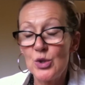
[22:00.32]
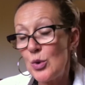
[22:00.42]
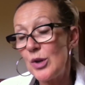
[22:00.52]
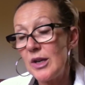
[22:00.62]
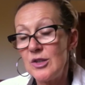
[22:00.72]

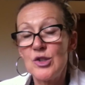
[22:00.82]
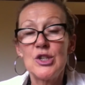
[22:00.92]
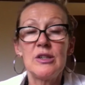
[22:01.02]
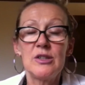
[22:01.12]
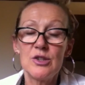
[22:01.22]
sure. And I
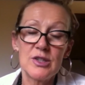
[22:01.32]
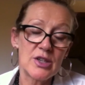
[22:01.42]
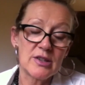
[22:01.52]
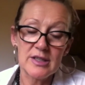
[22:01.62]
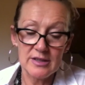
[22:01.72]
introduced
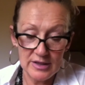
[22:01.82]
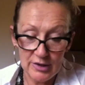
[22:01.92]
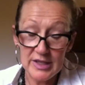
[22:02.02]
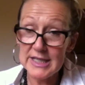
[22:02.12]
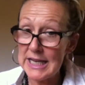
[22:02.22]
her as,
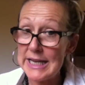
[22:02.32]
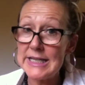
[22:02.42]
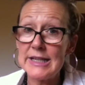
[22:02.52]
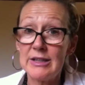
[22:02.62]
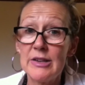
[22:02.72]
this
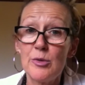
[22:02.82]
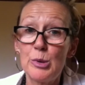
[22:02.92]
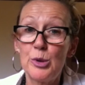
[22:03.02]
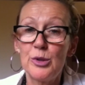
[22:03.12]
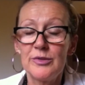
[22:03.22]
lady in
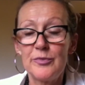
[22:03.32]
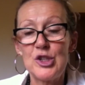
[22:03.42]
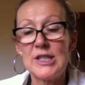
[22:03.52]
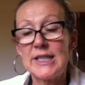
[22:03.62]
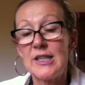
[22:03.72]
Liverpool. And
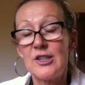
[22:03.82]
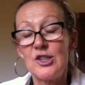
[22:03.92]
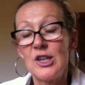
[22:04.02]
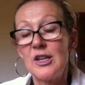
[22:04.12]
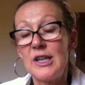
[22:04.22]
she said
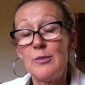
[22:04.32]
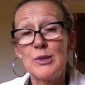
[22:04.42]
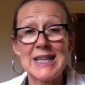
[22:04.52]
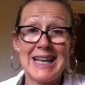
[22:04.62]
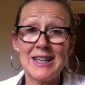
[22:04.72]
her name
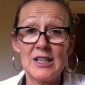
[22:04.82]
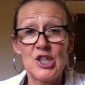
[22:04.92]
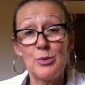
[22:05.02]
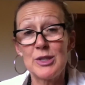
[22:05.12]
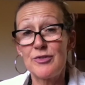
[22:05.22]
was Anne and
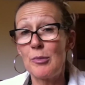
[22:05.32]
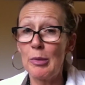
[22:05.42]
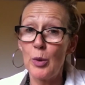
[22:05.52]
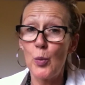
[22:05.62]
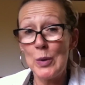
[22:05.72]
she was
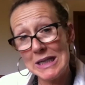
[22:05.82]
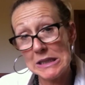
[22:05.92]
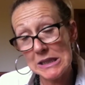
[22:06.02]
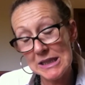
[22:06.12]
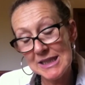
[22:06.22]
from the
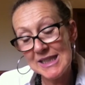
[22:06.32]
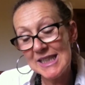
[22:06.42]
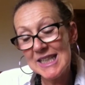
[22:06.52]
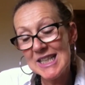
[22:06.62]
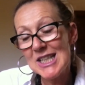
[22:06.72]
Wirral.
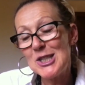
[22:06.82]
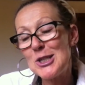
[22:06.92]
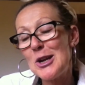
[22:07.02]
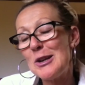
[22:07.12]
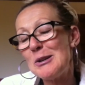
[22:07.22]

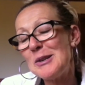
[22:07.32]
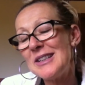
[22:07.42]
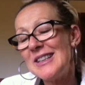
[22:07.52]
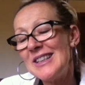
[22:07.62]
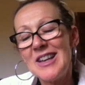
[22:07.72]
So,
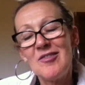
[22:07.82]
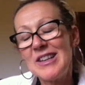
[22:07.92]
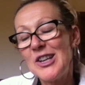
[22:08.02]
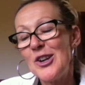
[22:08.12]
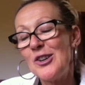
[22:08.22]

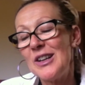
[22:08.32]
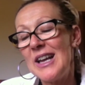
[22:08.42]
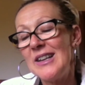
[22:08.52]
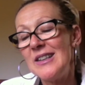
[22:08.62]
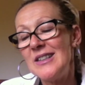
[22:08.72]
lovely girl.
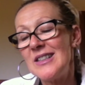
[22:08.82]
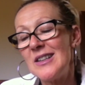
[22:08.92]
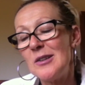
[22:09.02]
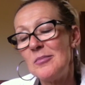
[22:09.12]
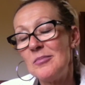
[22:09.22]
And
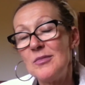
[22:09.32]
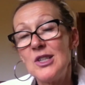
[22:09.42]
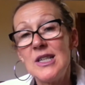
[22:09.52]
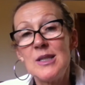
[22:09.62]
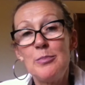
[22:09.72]

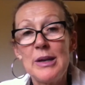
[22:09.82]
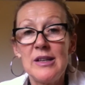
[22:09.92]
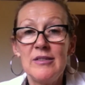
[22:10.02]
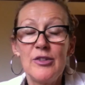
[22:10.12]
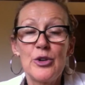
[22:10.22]
she's
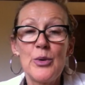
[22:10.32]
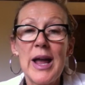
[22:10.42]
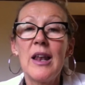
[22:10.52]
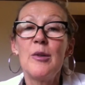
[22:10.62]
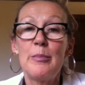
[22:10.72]
been through
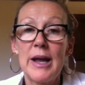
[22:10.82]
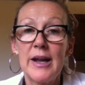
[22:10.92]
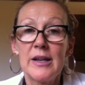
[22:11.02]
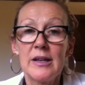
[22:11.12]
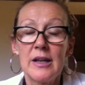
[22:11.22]
hell and
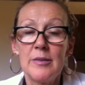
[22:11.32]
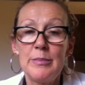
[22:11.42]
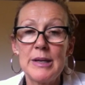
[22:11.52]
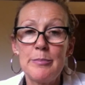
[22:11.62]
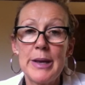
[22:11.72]
back
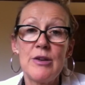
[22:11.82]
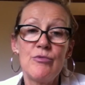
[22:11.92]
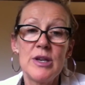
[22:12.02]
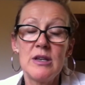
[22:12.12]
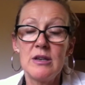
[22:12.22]
and been
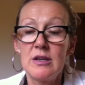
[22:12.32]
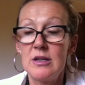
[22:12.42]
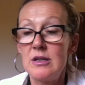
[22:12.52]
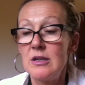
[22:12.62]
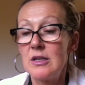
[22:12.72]
bedridden
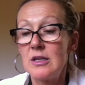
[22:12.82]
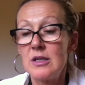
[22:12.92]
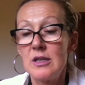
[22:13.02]
and,